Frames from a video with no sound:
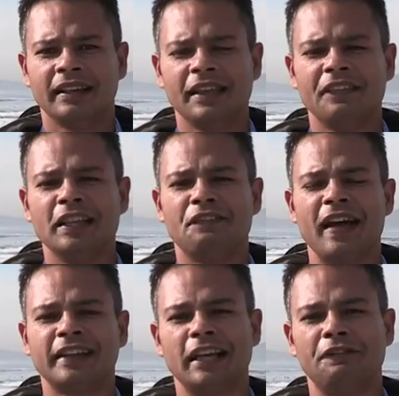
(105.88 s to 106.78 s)
Given the
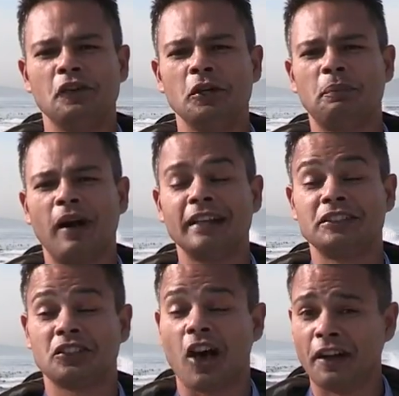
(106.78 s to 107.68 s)
fact that food
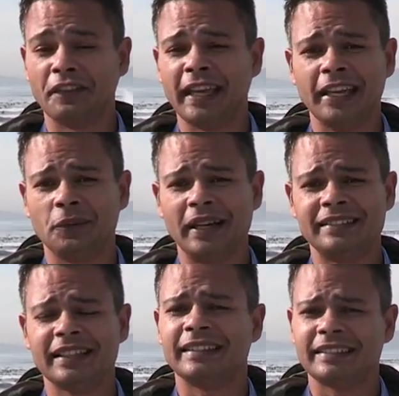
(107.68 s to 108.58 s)
prices are on the
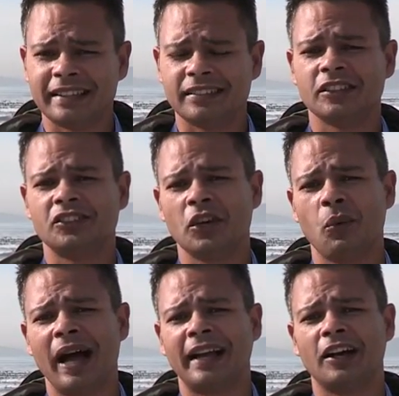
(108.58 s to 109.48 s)
increase, it's easy to see
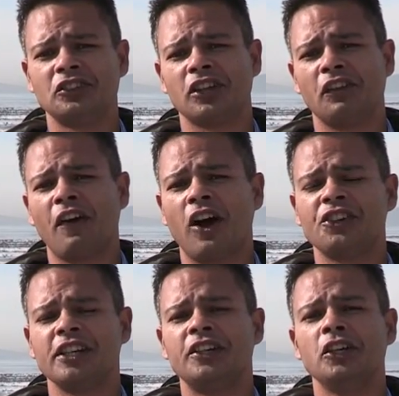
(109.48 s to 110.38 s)
why coastal
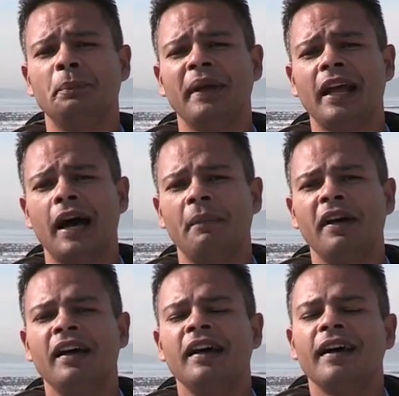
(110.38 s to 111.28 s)
foraging could become
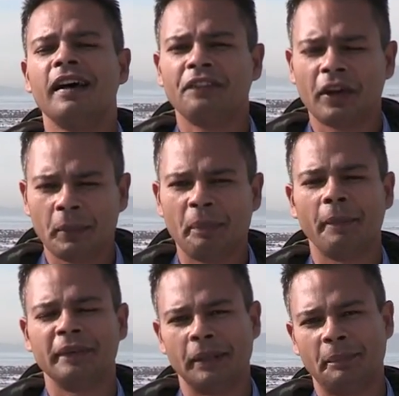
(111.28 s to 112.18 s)
a very
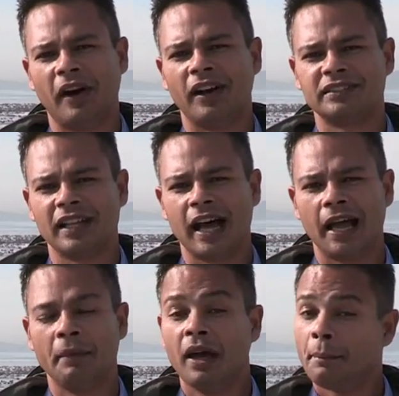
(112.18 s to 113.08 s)
popular
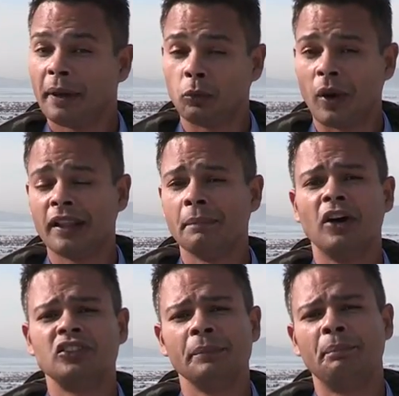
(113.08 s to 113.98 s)
pastime. But one of the
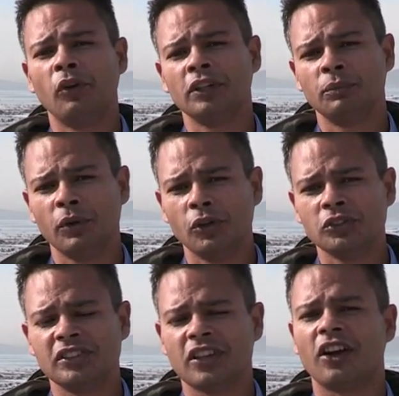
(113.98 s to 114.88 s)
most important
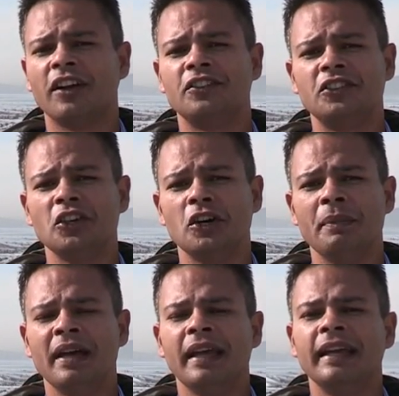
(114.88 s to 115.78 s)
rules is to consume
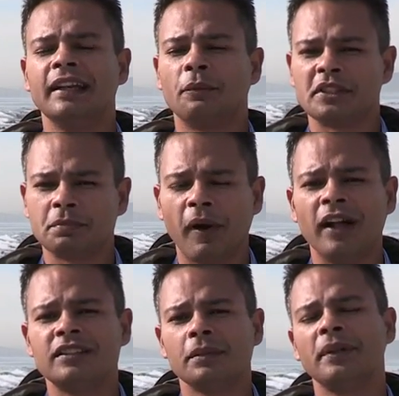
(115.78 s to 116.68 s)
in a
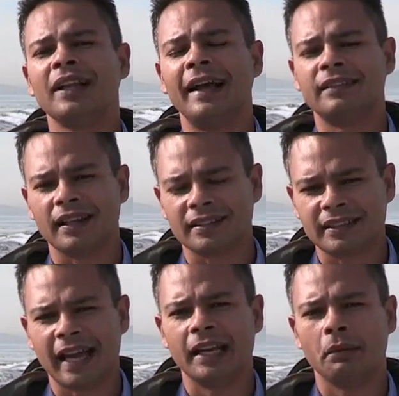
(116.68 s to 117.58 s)
responsible and
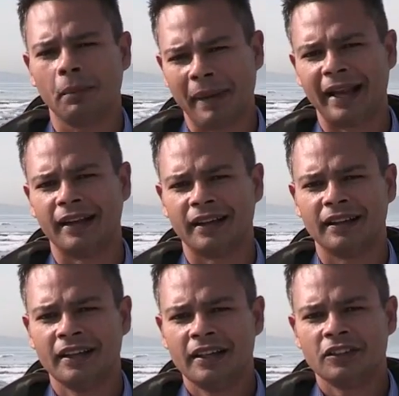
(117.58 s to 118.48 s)
sustainable manner,
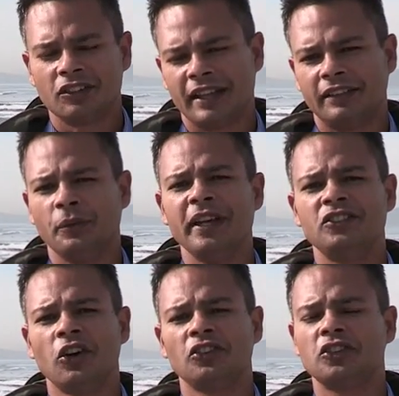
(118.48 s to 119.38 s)
so that the
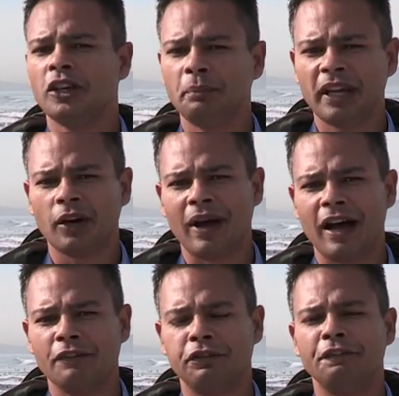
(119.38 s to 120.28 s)
resource could be
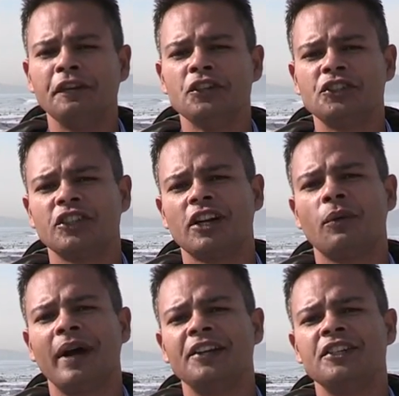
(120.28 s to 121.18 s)
around for future
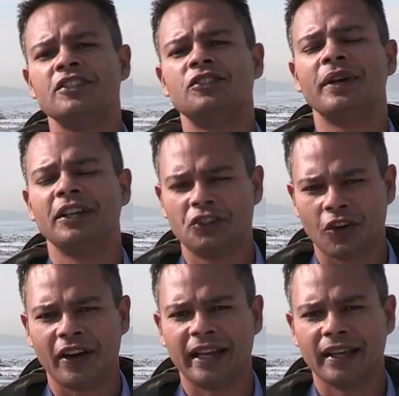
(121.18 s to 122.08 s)
generations to
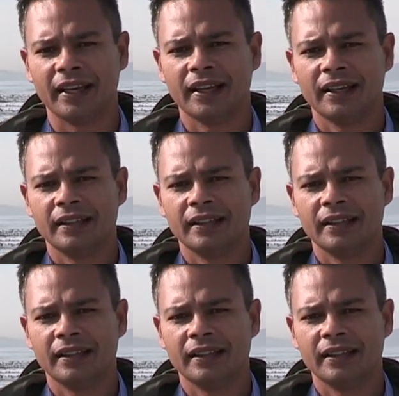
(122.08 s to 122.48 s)
enjoy.